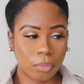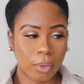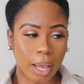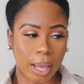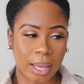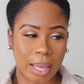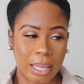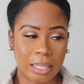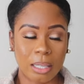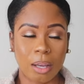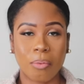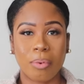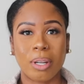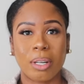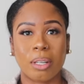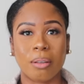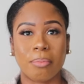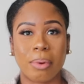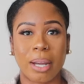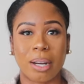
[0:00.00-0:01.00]
I guess I'm
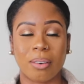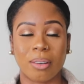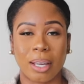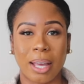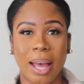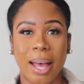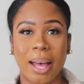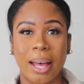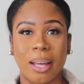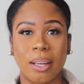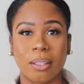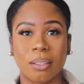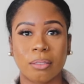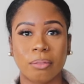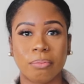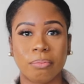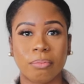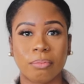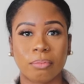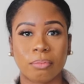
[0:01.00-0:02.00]
willing to bet on God.
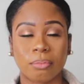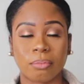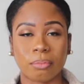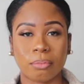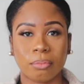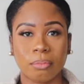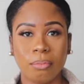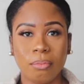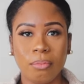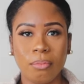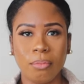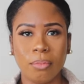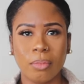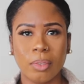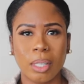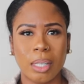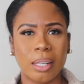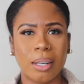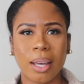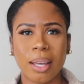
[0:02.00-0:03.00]

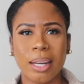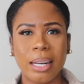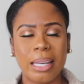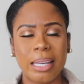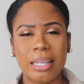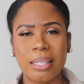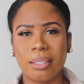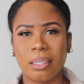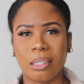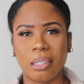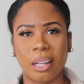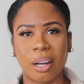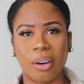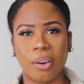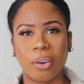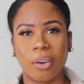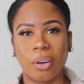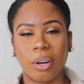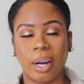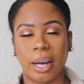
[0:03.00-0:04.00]
It ain't easy
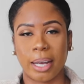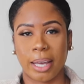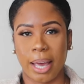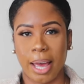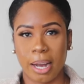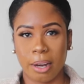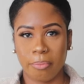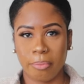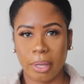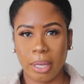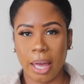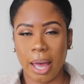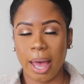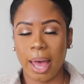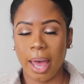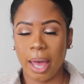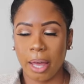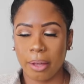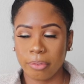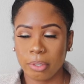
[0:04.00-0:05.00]
though. I gotta be, I
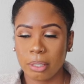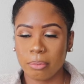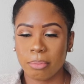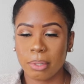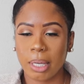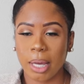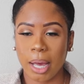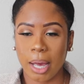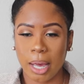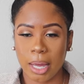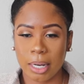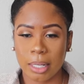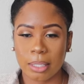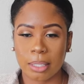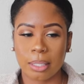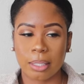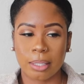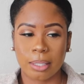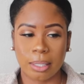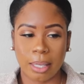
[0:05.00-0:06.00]
have to be
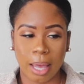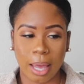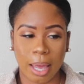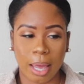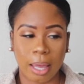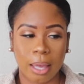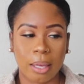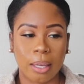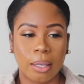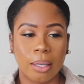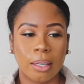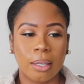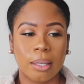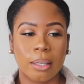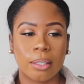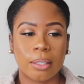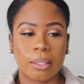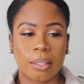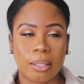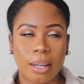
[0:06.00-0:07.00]
honest to say
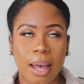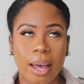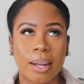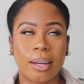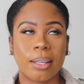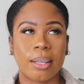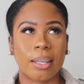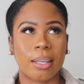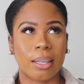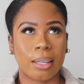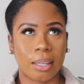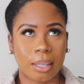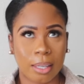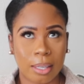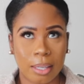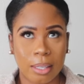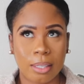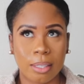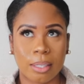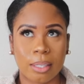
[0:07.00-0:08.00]
it's not
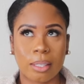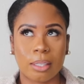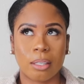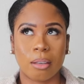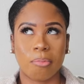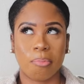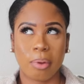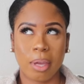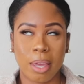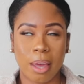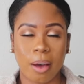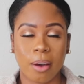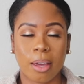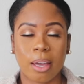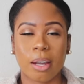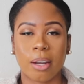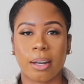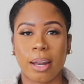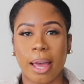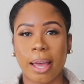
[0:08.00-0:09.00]
easy to be out
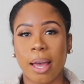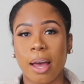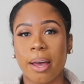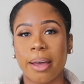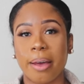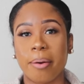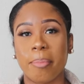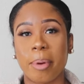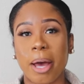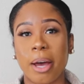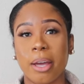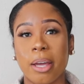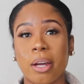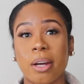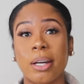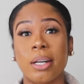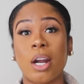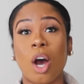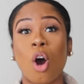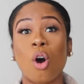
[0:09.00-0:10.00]
here like I am out
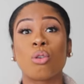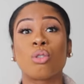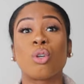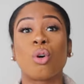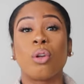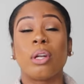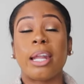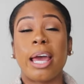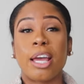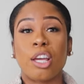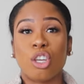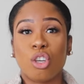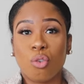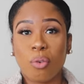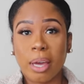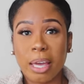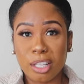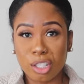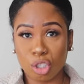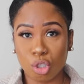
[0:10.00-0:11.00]
here and also let you
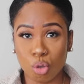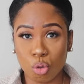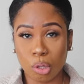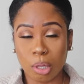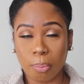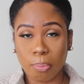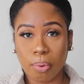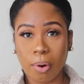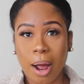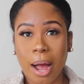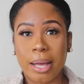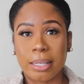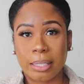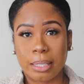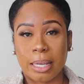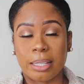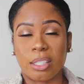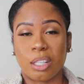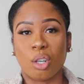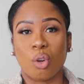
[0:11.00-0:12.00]
into the
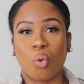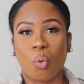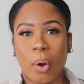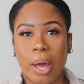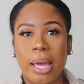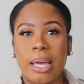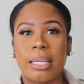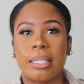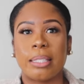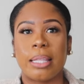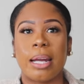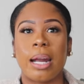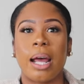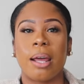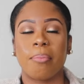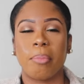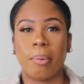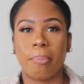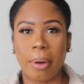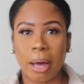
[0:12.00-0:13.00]
process in the ways that I
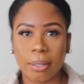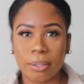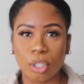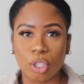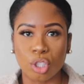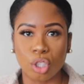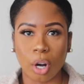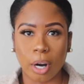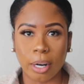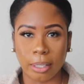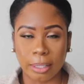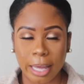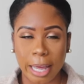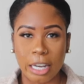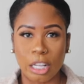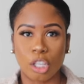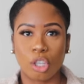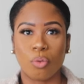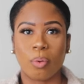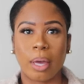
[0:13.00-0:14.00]
am about to start
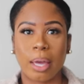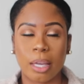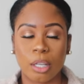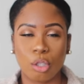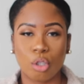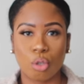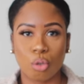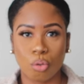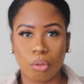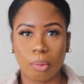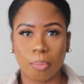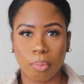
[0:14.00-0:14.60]
letting you into the